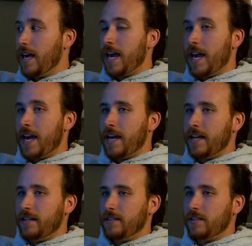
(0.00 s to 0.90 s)

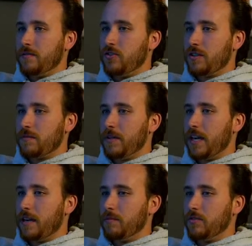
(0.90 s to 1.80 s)
And just being
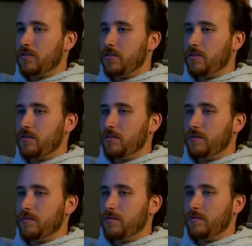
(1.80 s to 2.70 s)
able to,
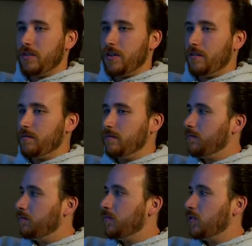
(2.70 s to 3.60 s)
you know,
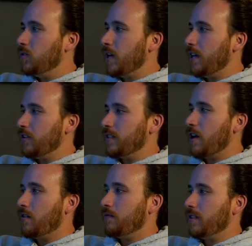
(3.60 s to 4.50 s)
do that
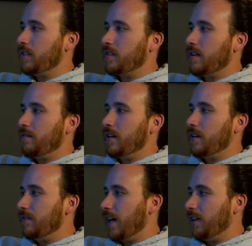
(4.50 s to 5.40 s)
yourself is a
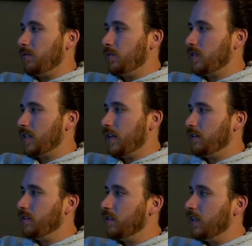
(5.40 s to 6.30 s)
very valuable
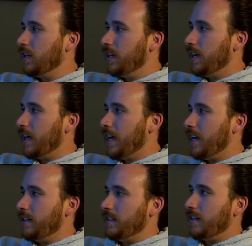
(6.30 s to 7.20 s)
skill.
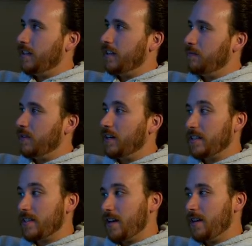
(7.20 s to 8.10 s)
And I'm very
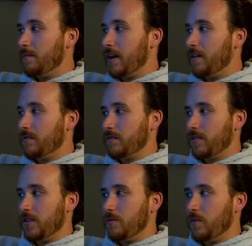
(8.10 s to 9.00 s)
excited about,
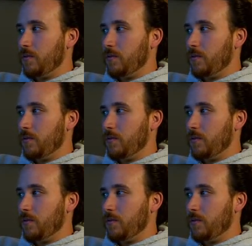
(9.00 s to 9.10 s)
you know, what